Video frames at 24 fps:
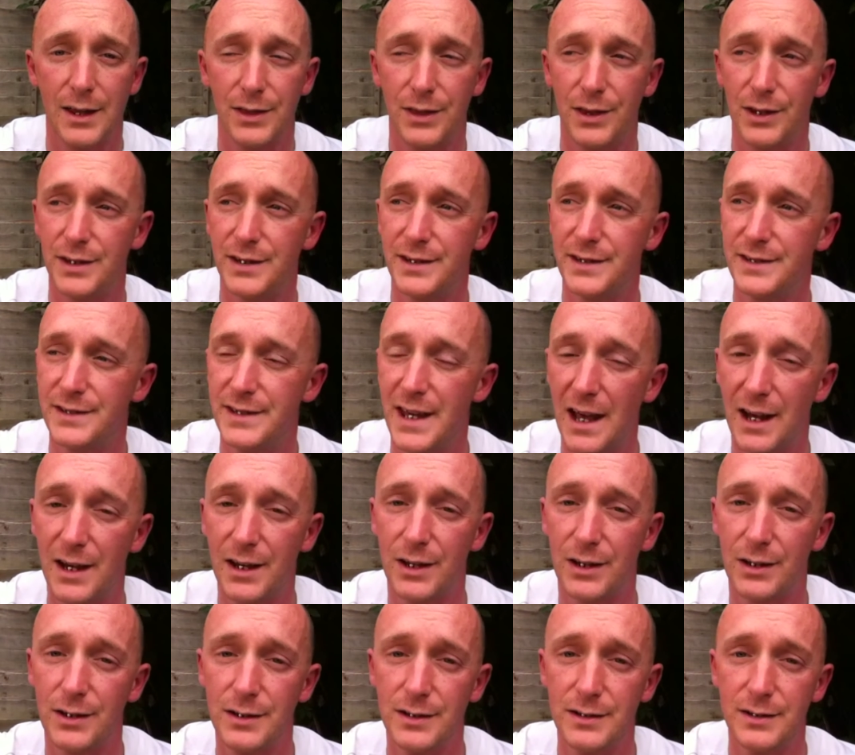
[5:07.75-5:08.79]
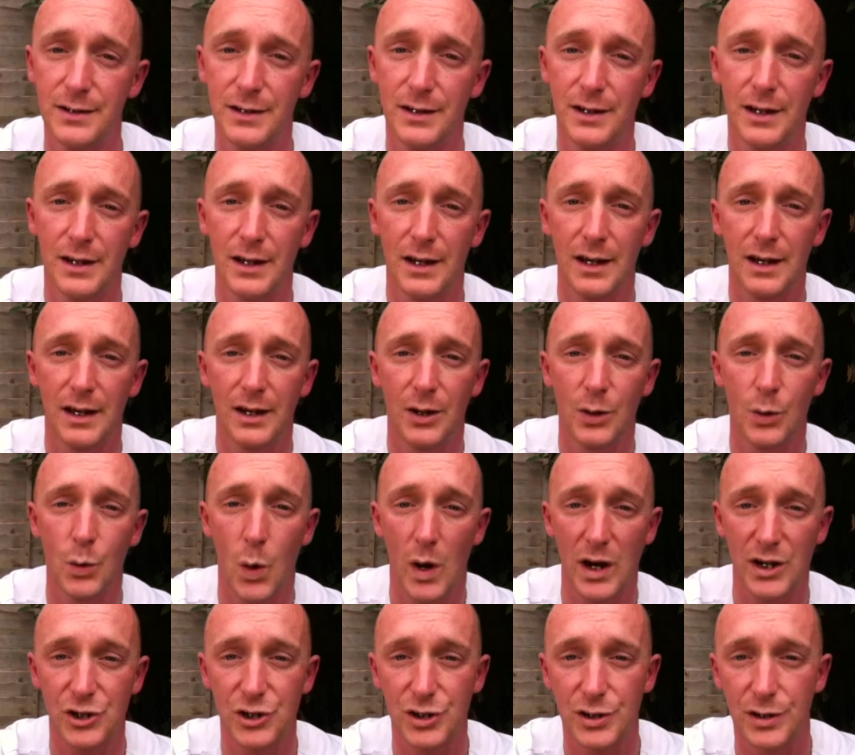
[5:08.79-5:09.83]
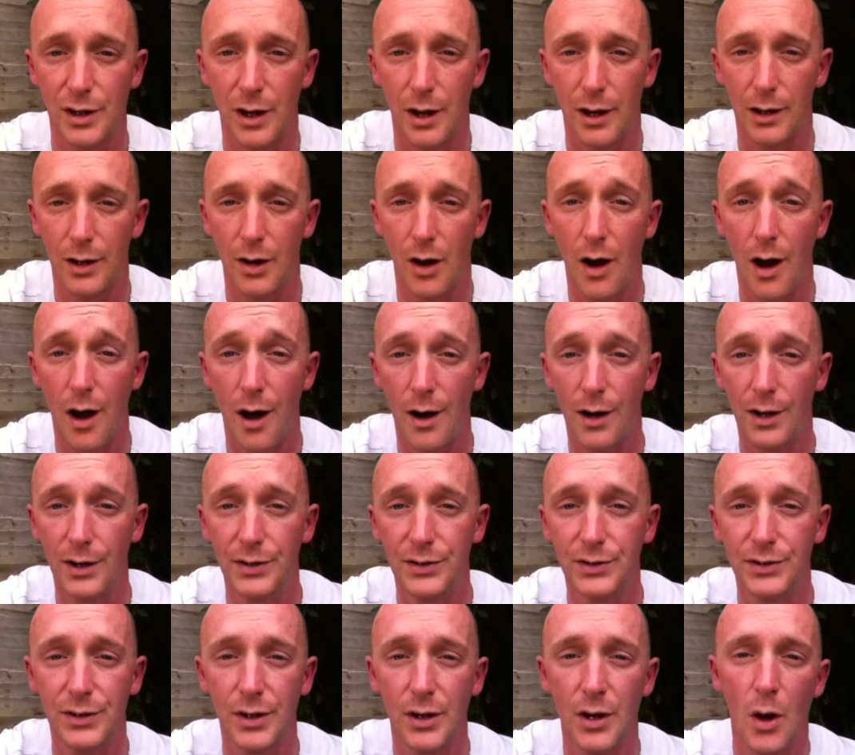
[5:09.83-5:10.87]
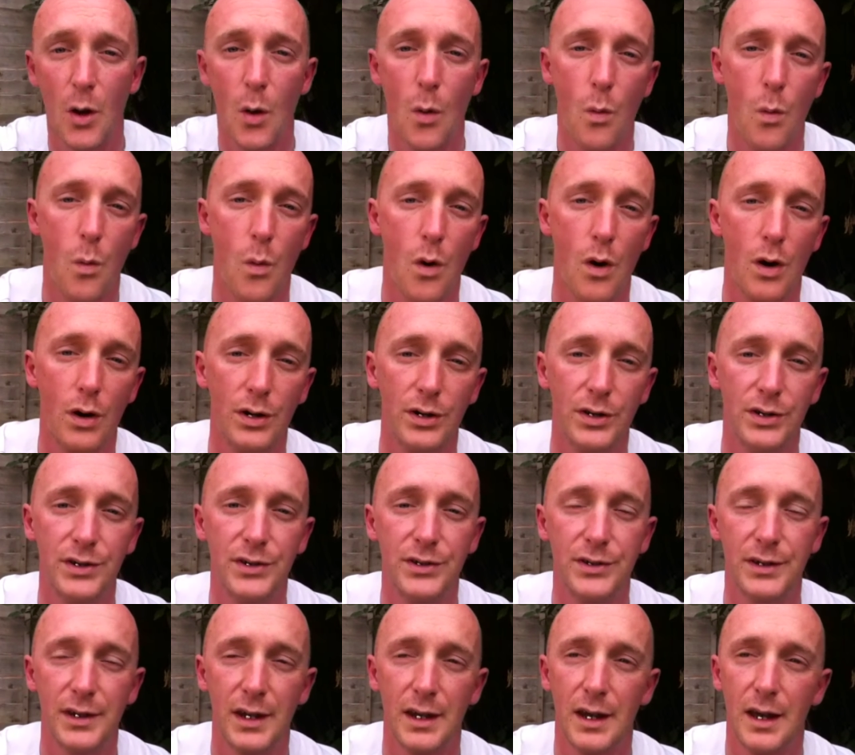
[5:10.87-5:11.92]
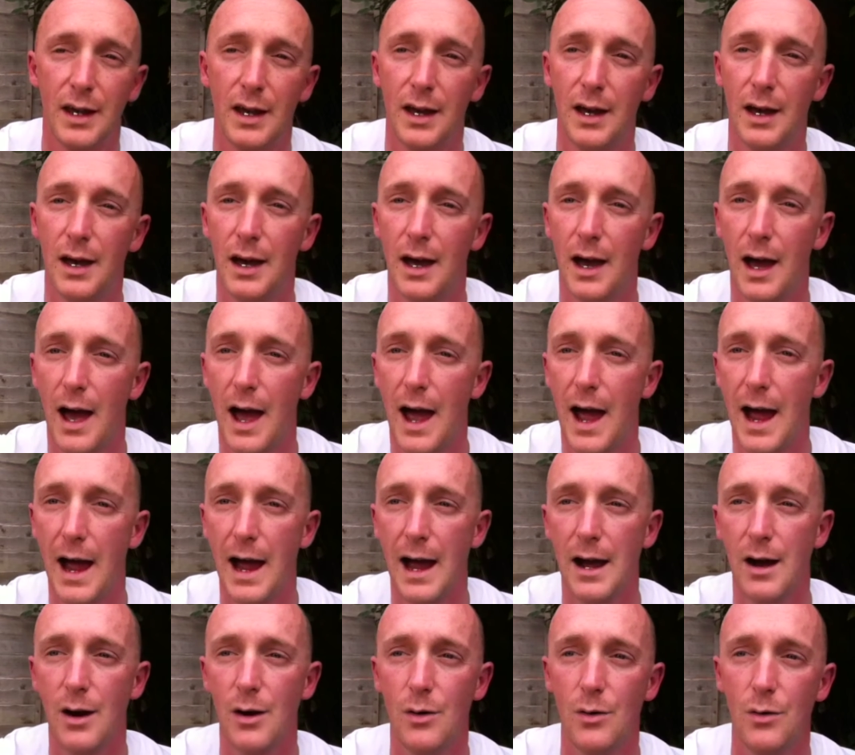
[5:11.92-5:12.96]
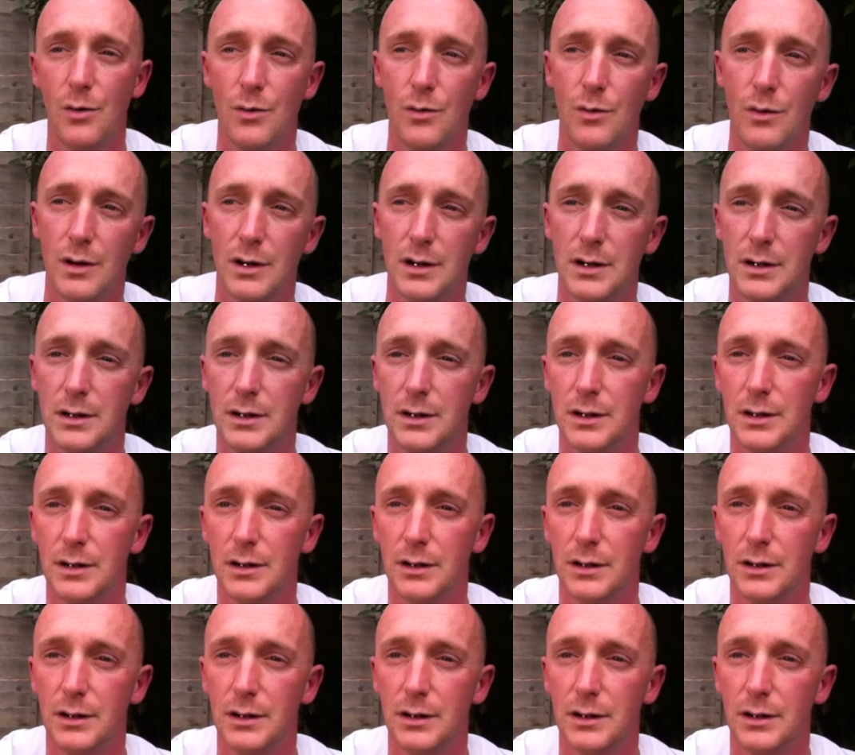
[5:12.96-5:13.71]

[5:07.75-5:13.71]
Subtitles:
The second question that I got asked was, how